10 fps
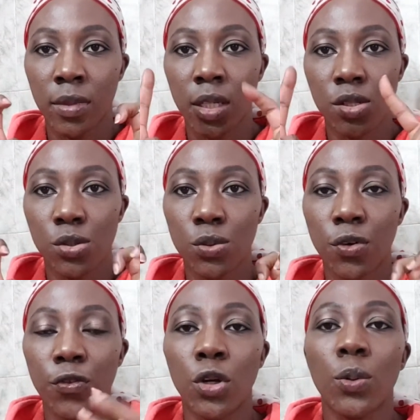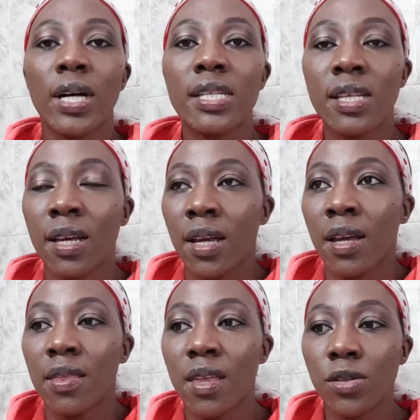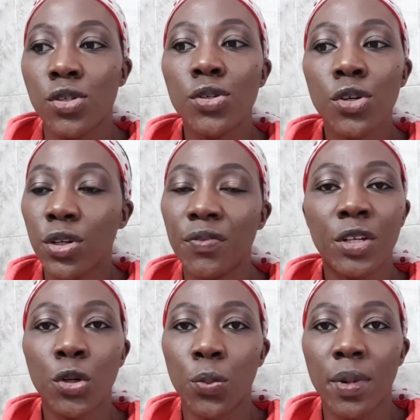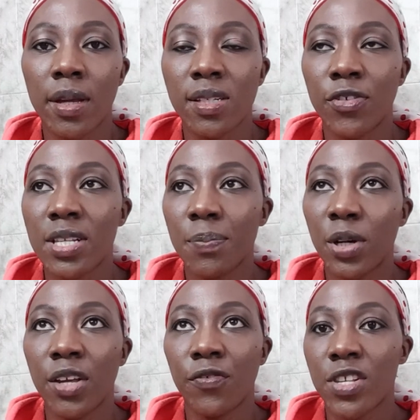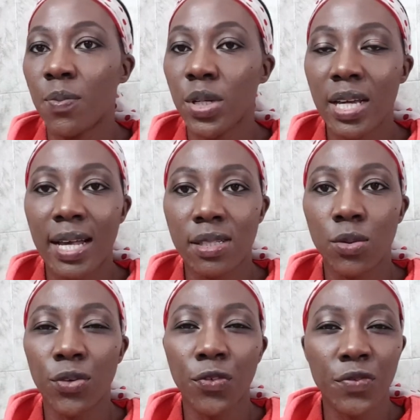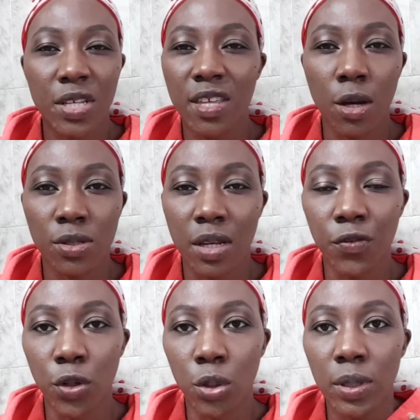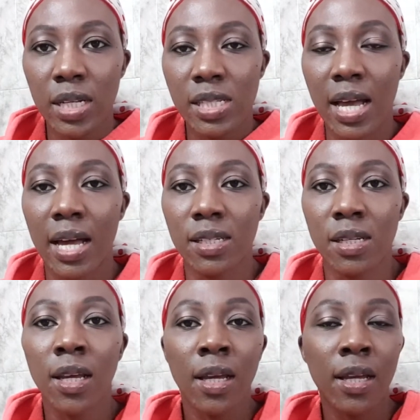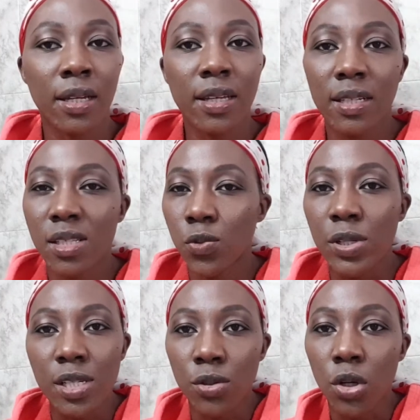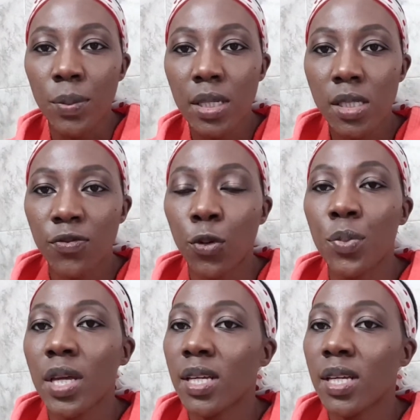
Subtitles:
pseudo followers that do not even comment. For example, if somebody has got 50,000 followers and gets 20 comments, for me